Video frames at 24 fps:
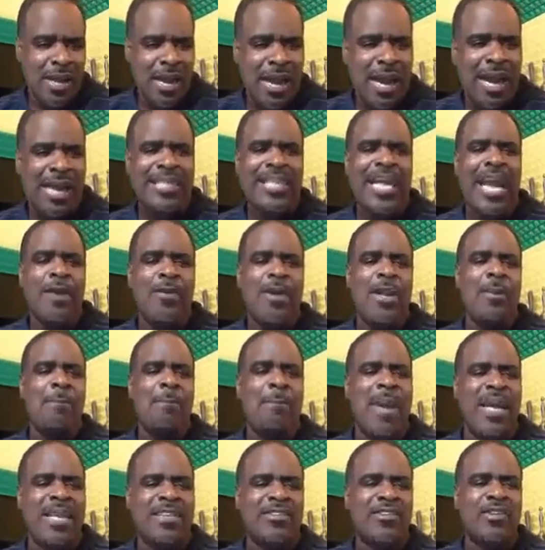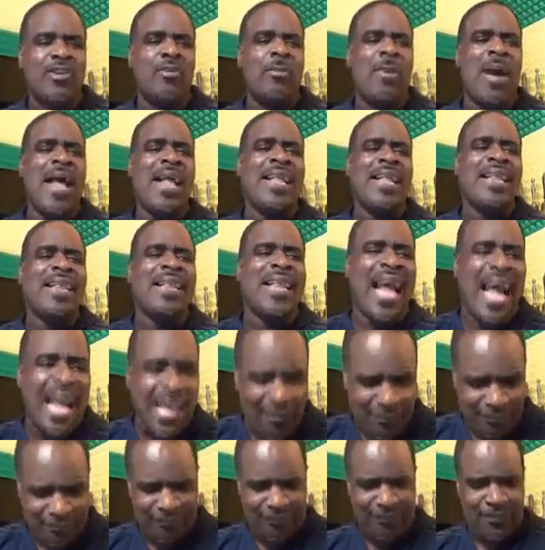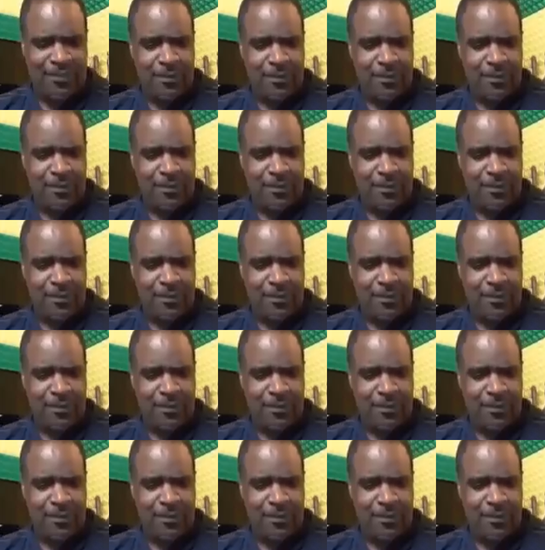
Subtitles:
And I will bet you my life